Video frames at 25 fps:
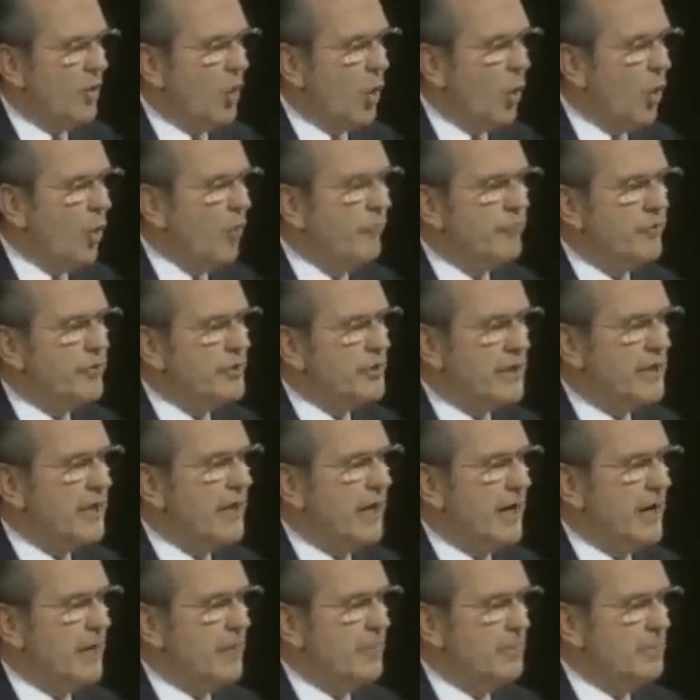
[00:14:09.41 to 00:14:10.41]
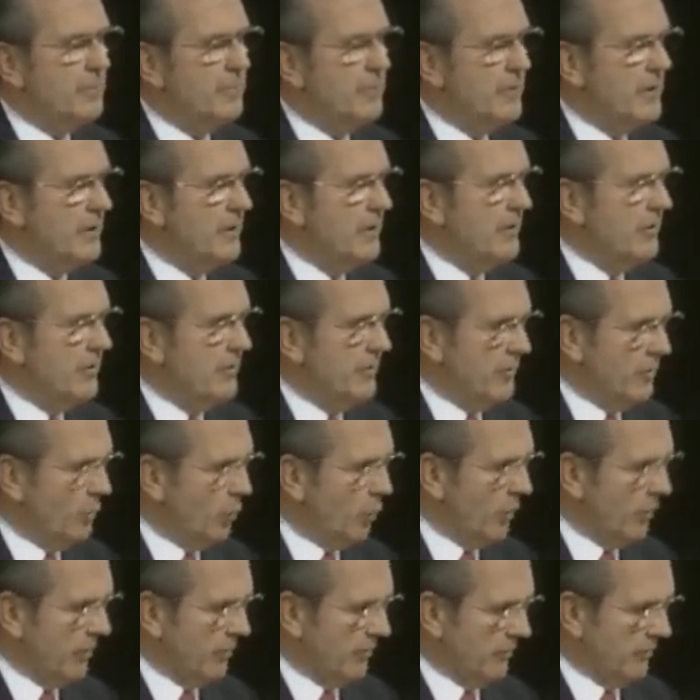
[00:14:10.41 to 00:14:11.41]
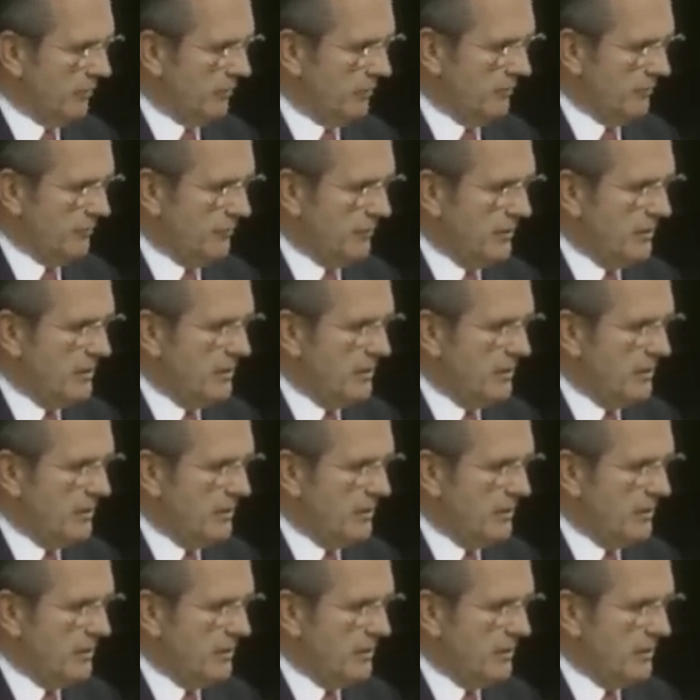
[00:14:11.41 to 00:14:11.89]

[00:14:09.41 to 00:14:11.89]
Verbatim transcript: overcome the world.